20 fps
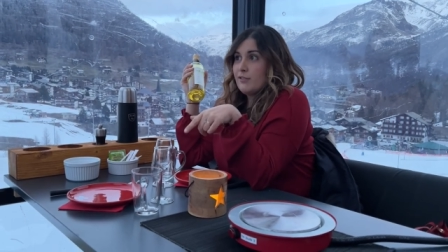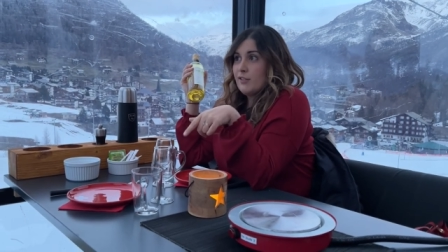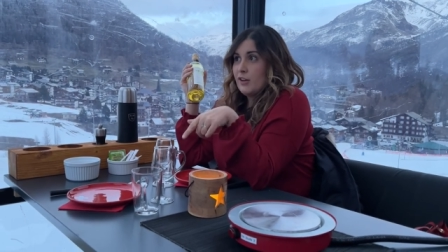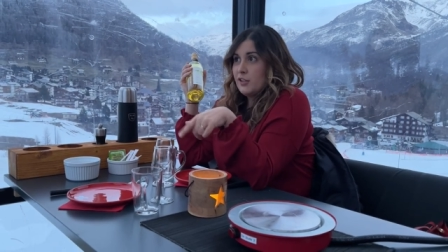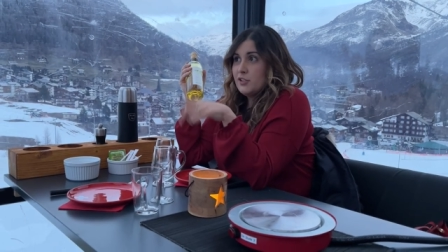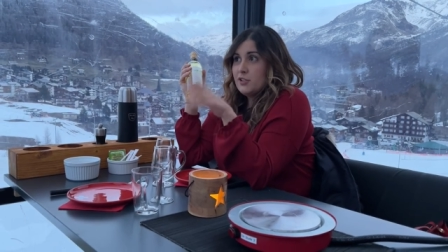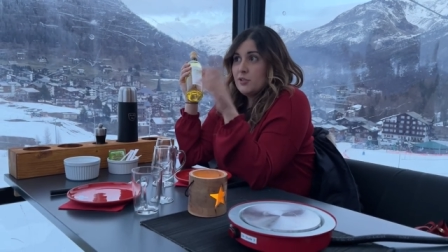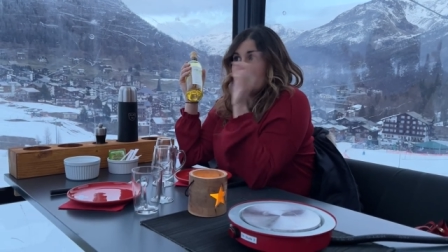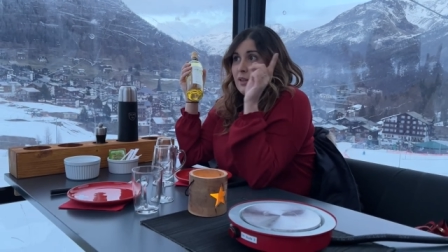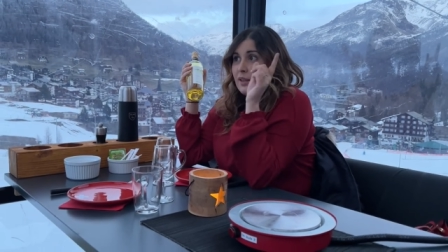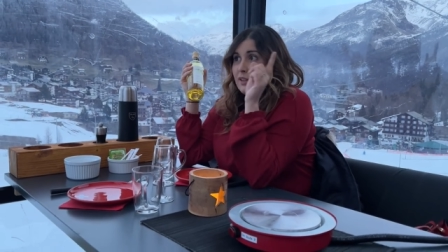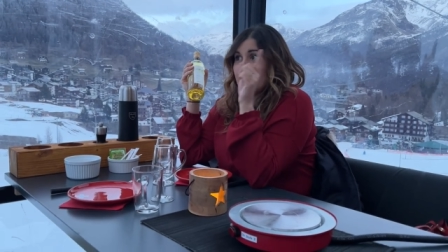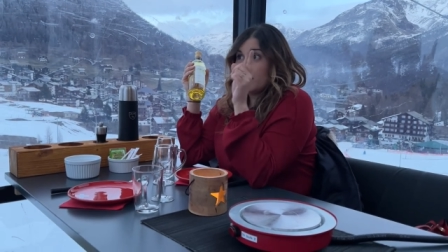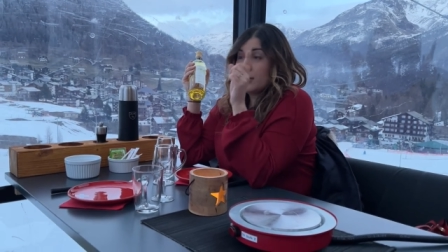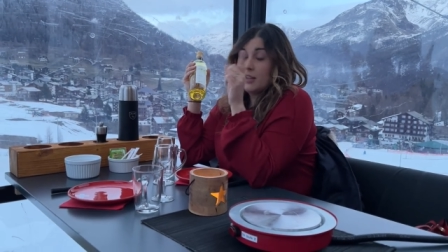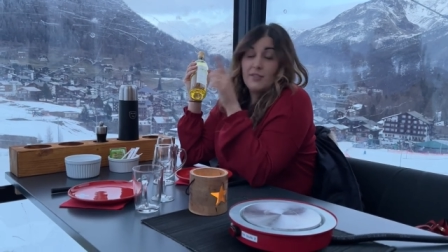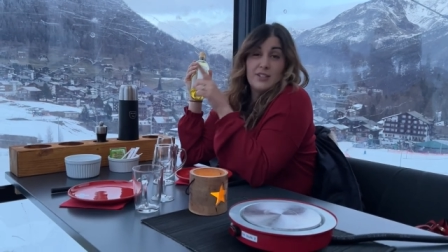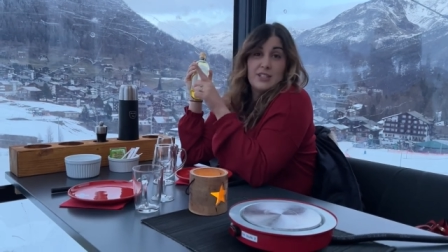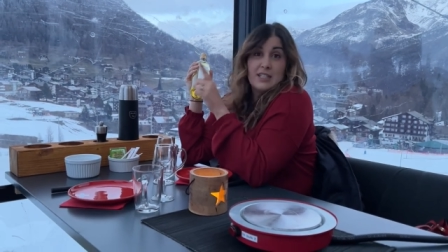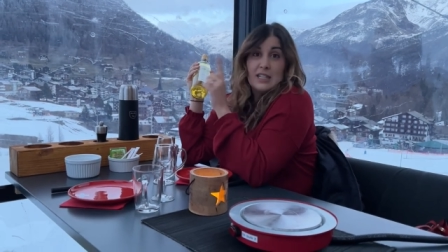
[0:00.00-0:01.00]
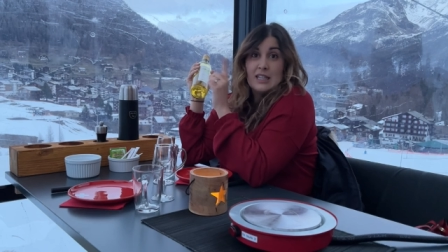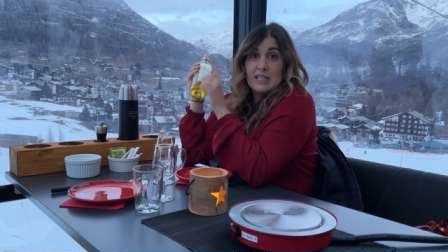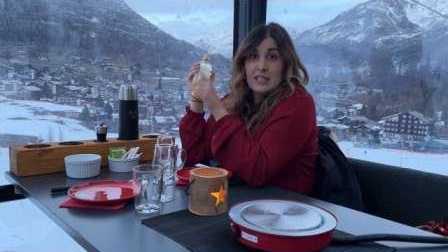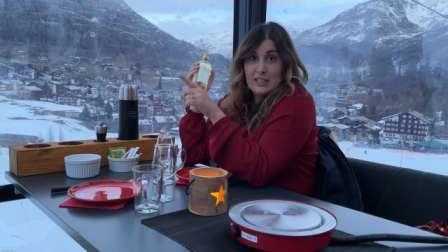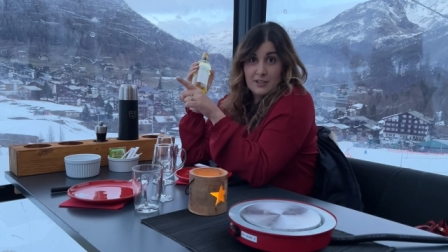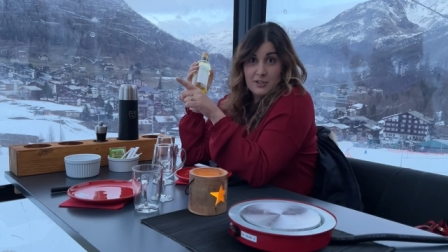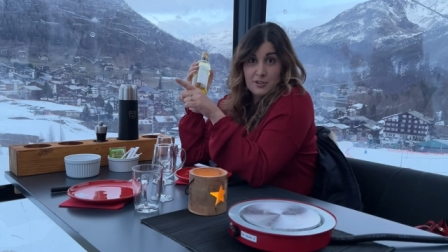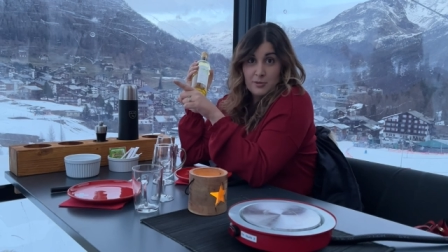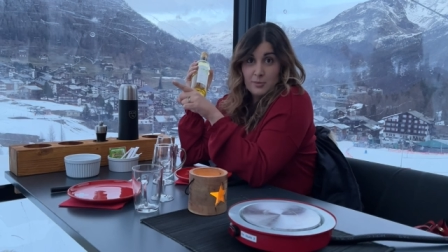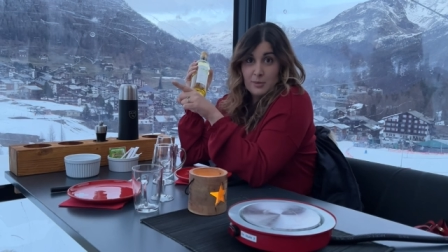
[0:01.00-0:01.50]
fondue that they'll give us at the
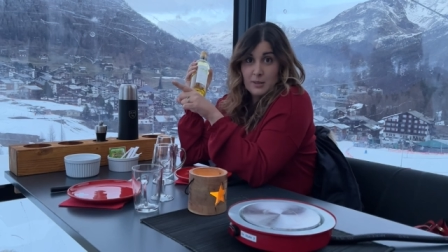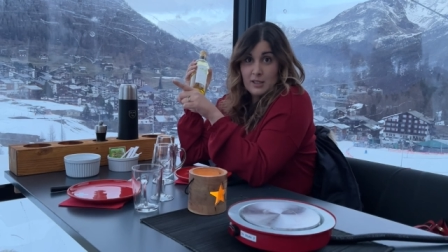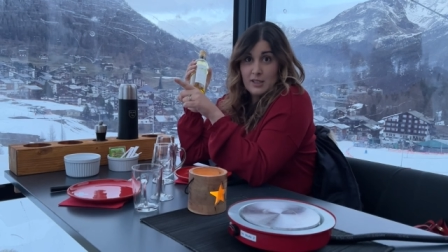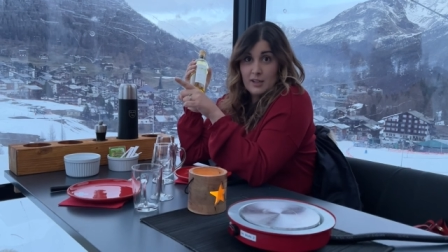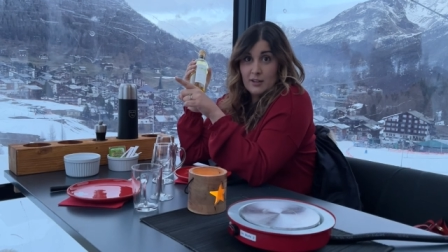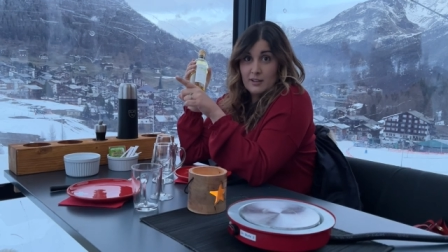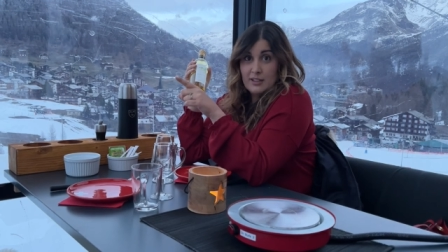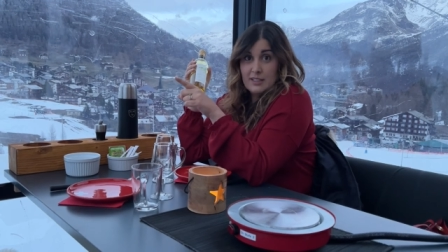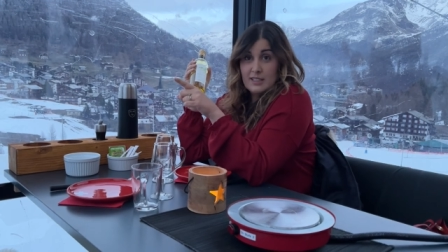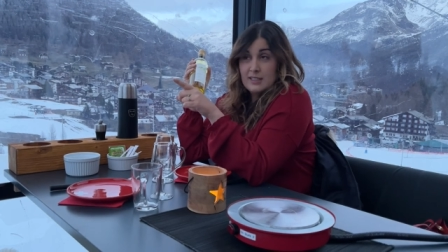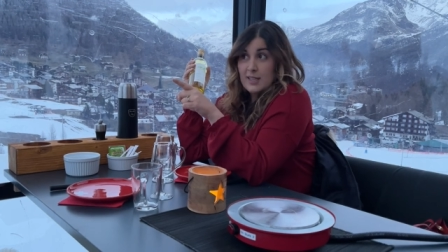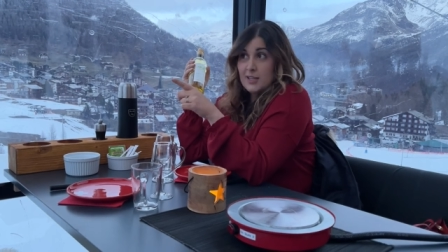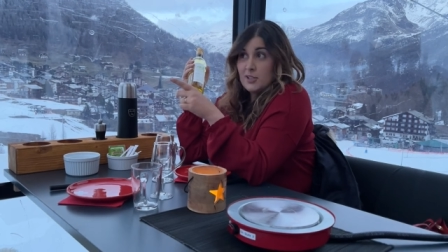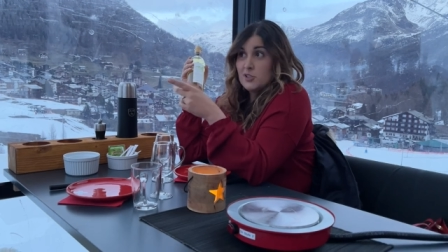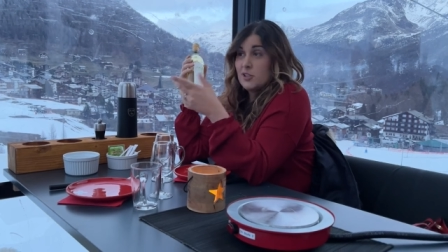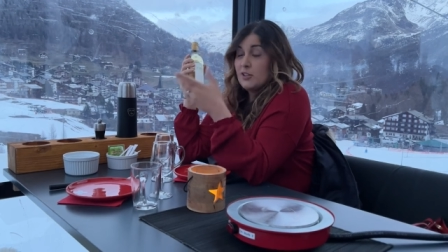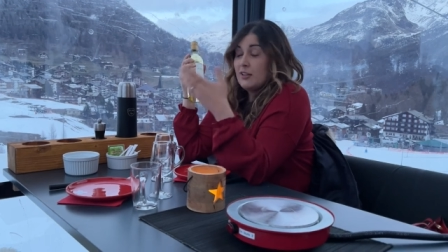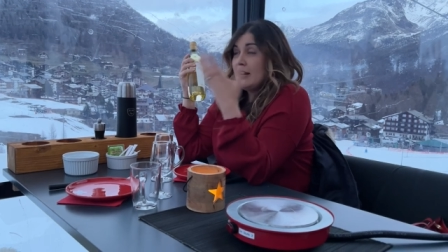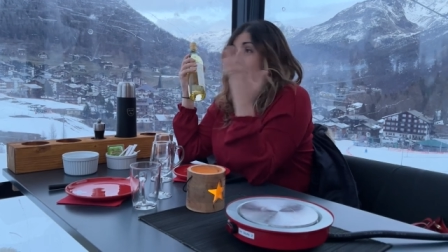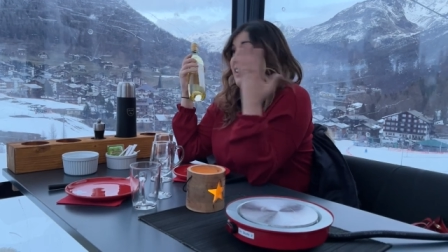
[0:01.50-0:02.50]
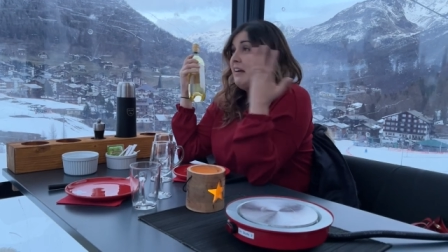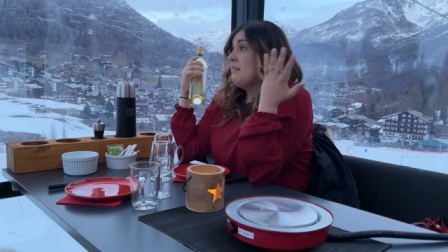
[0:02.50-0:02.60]
intermediary station.